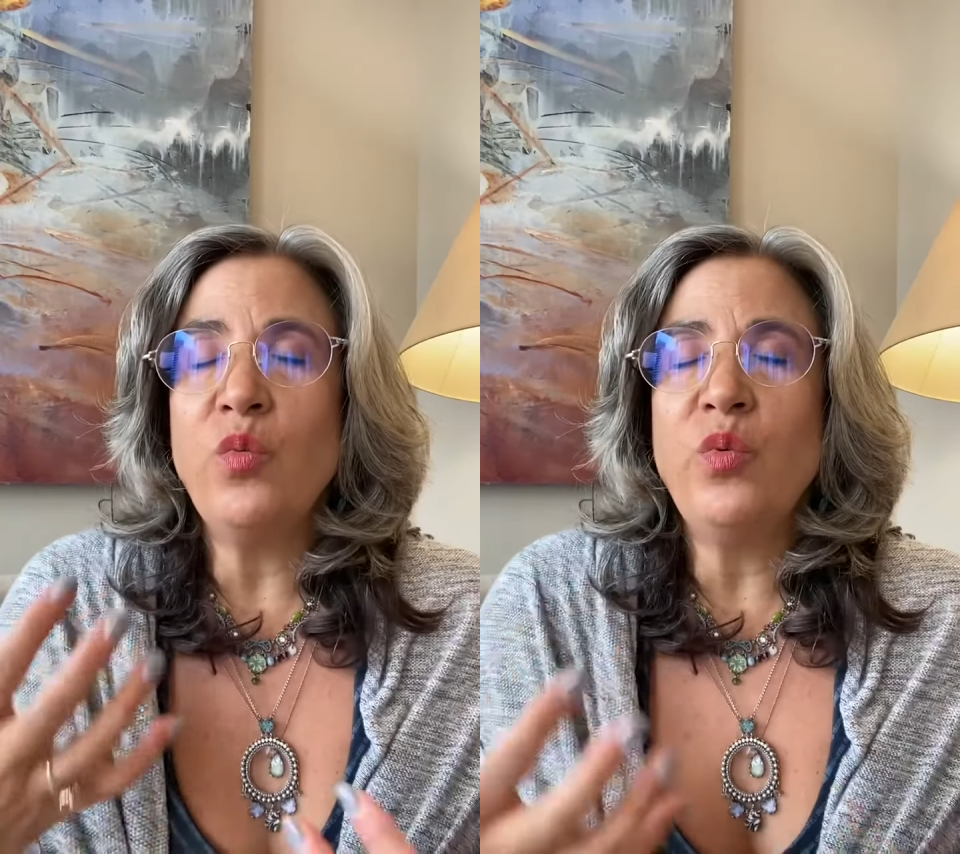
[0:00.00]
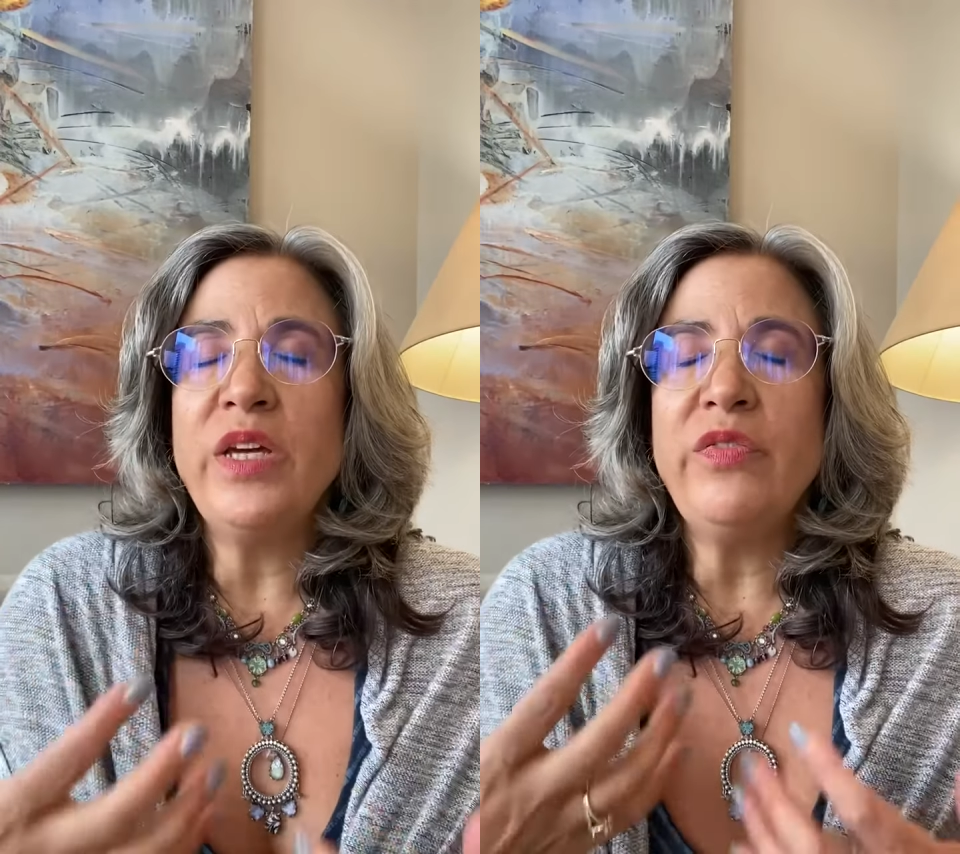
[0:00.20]

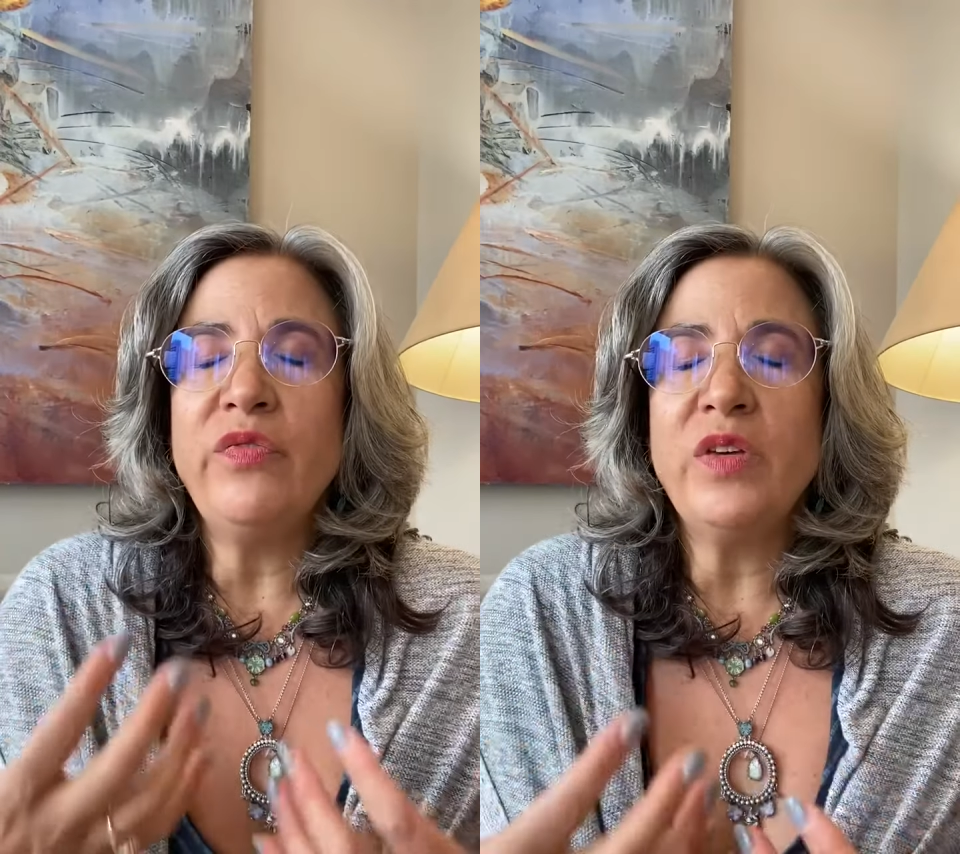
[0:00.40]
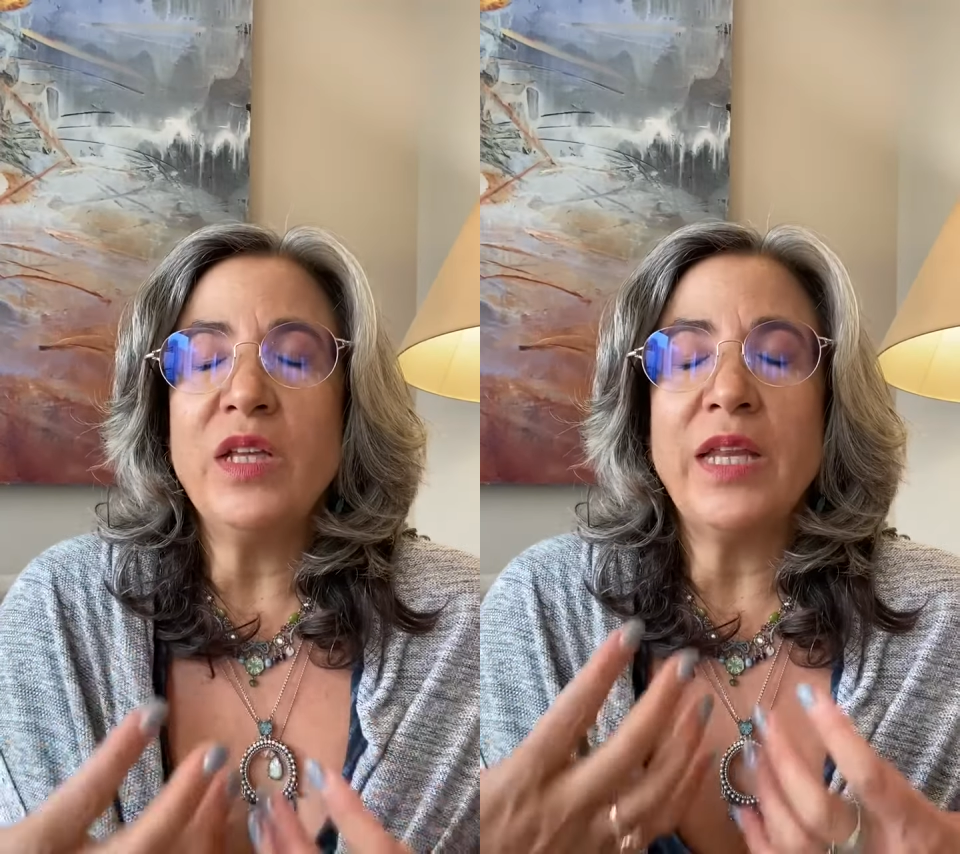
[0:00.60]
we
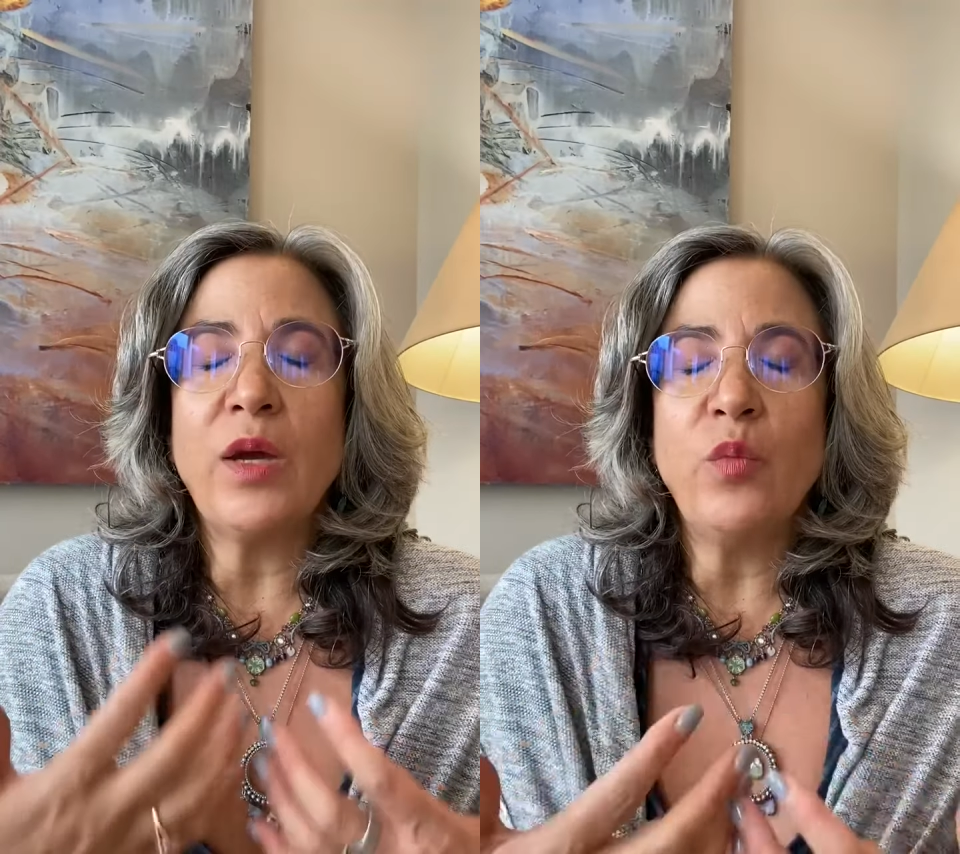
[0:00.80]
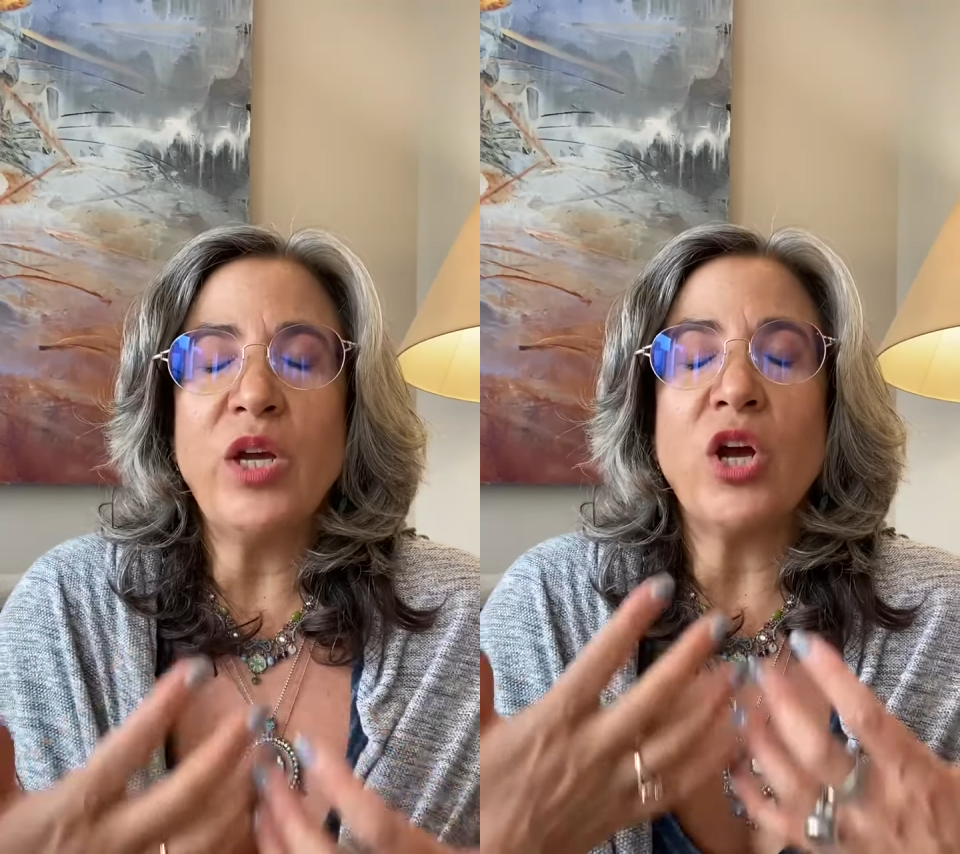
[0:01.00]
feel
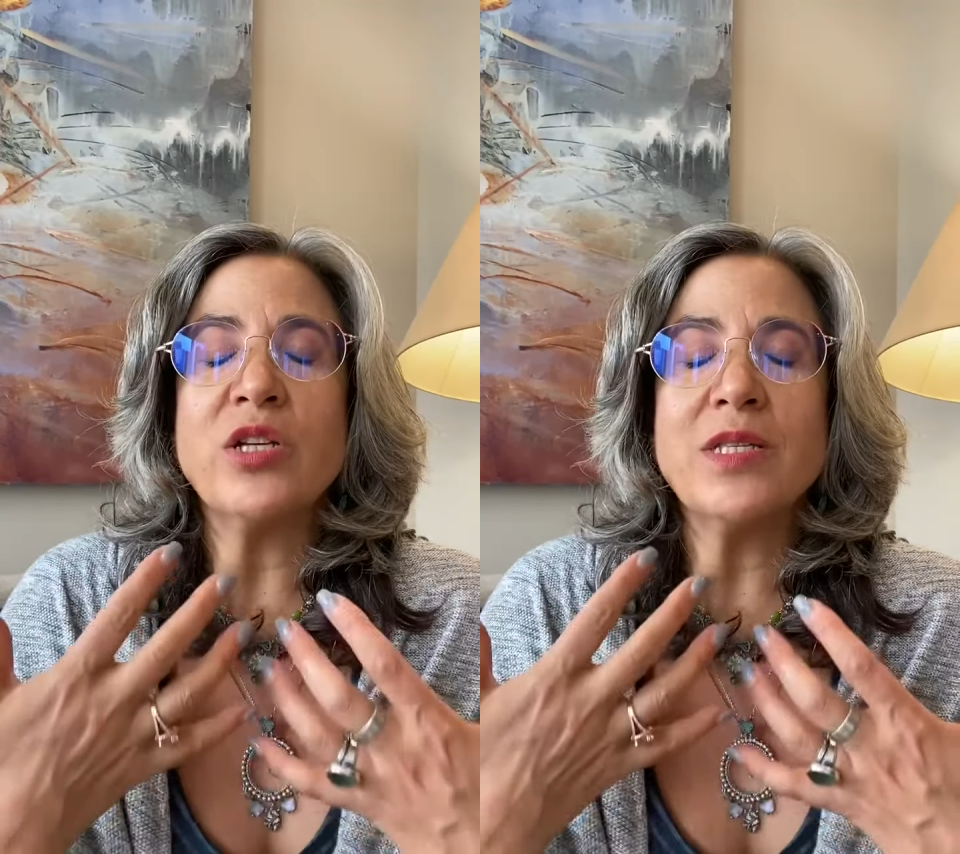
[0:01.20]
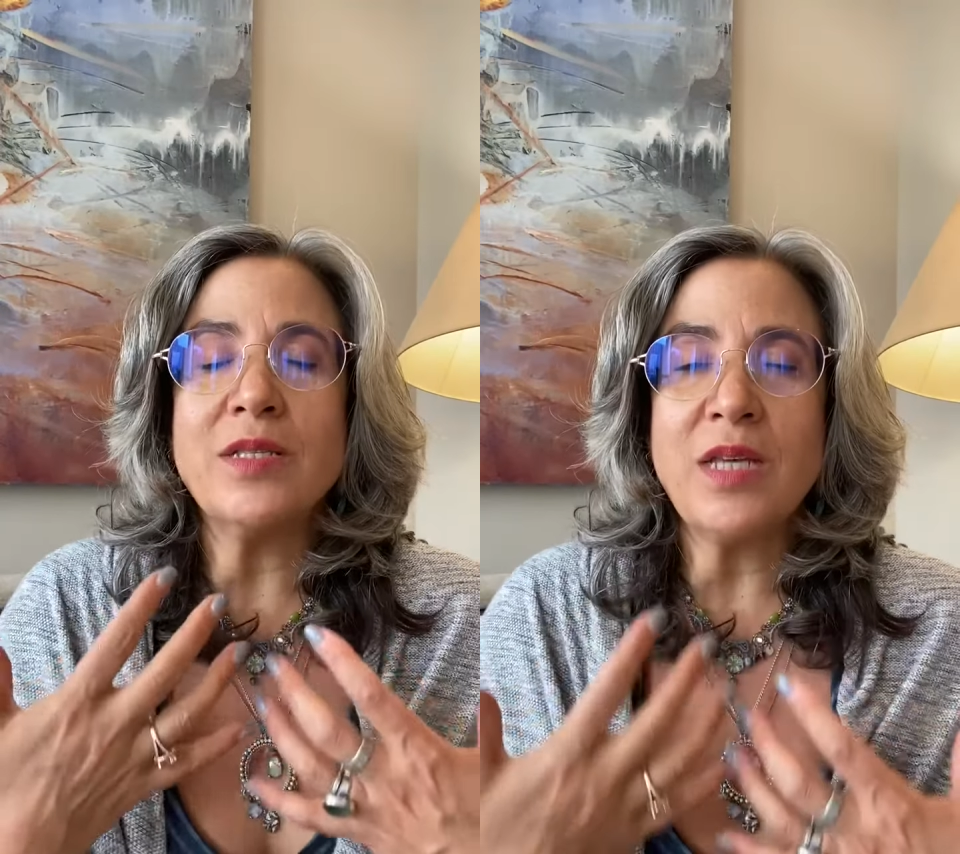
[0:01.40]
like we are
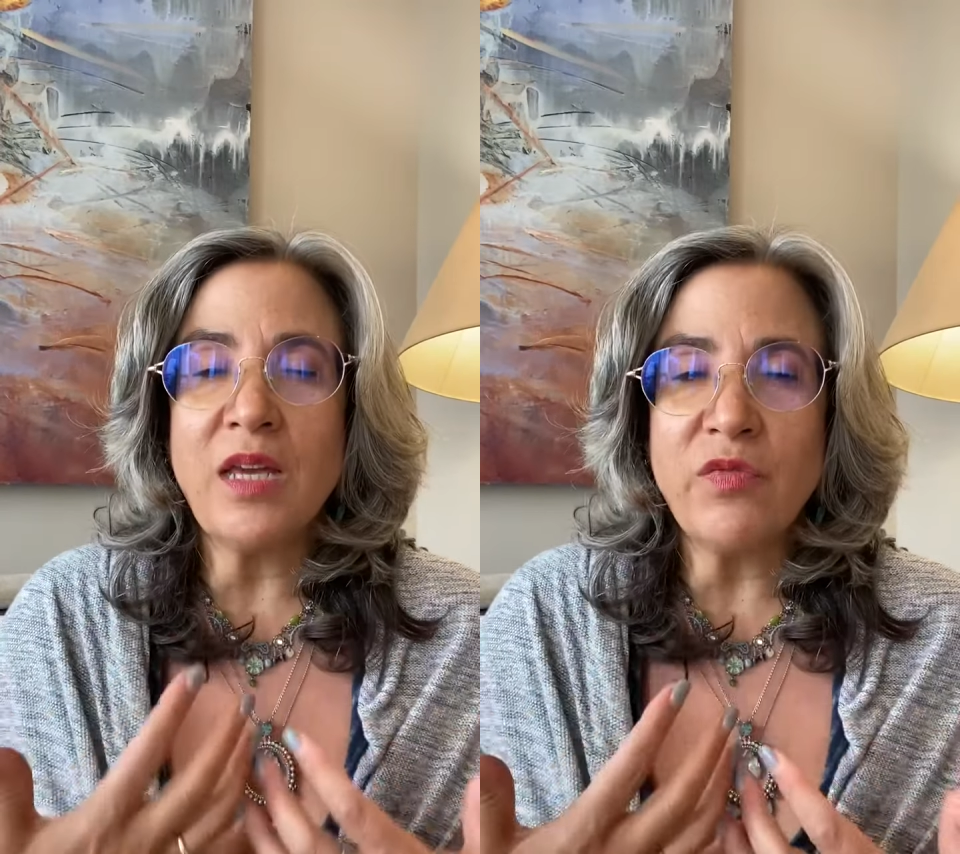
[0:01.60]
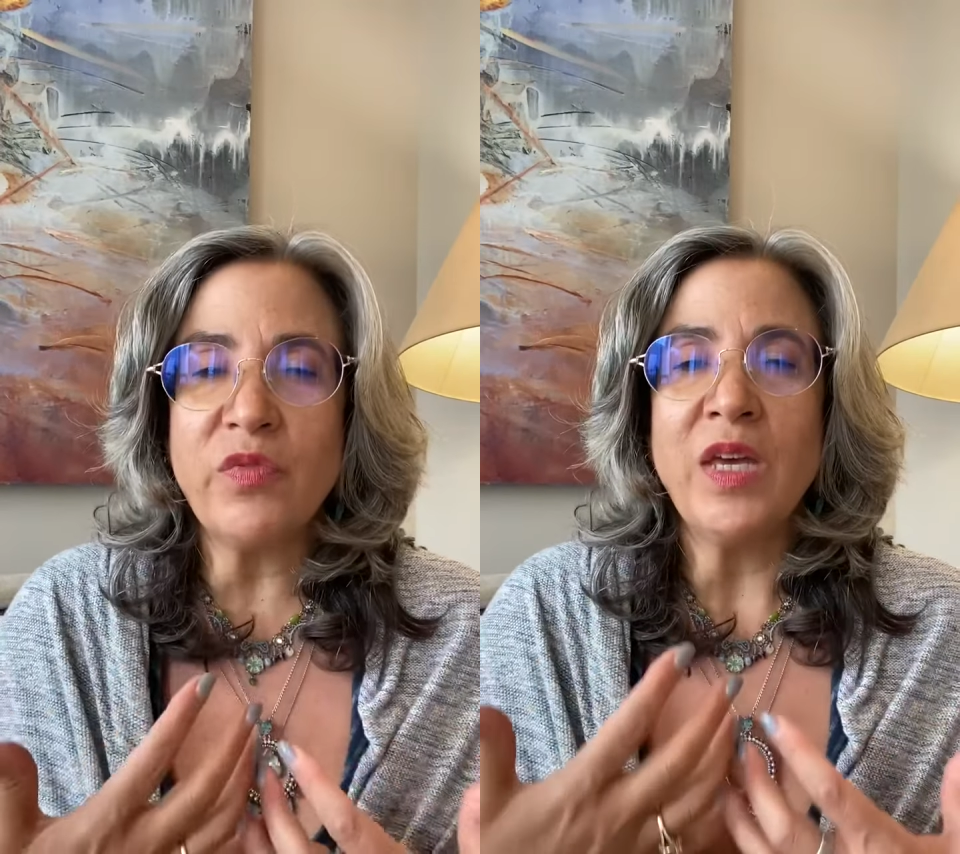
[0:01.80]

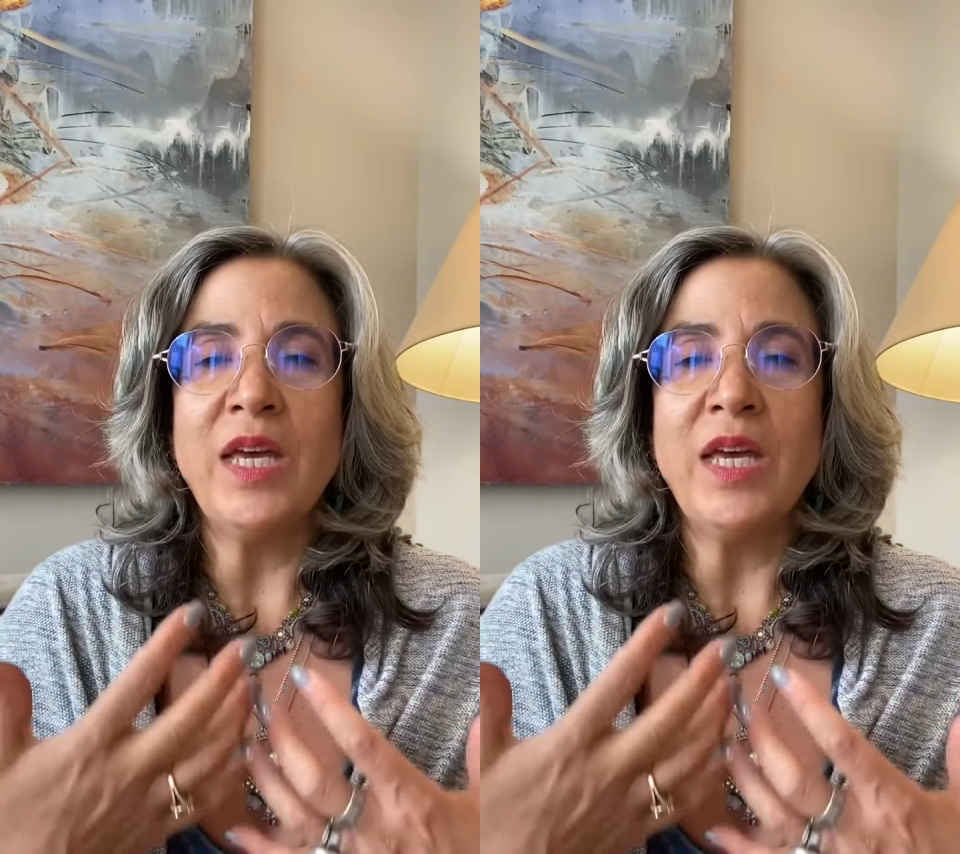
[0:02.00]
safe